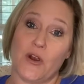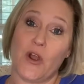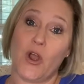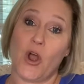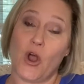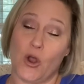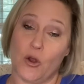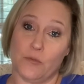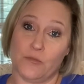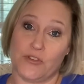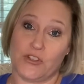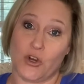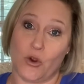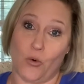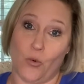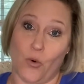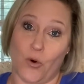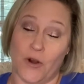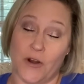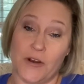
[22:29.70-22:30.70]
home
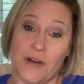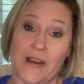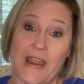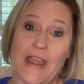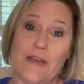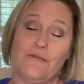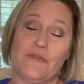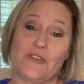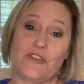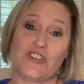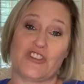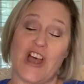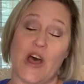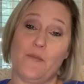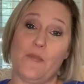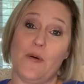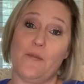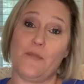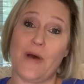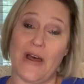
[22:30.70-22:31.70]
tour. If you're
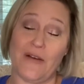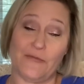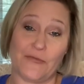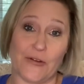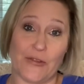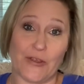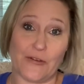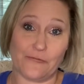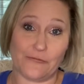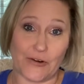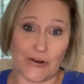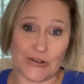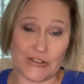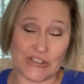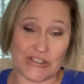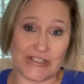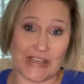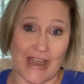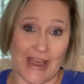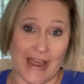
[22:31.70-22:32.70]
stopping by for the
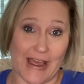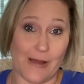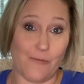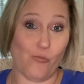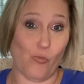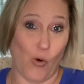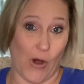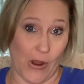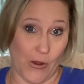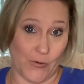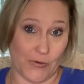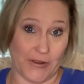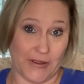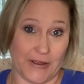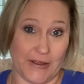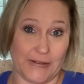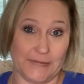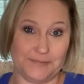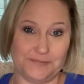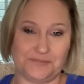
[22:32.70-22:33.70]
first time,
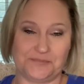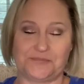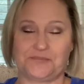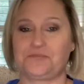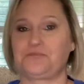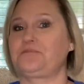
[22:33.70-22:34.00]
welcome.